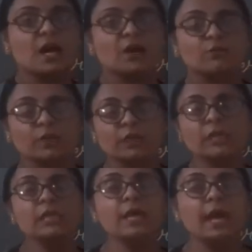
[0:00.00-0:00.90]
are
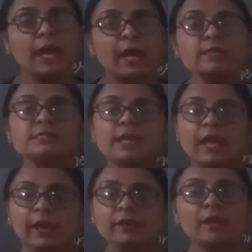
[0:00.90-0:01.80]
working as
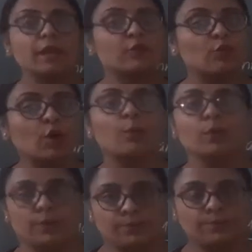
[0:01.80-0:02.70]
an adverb.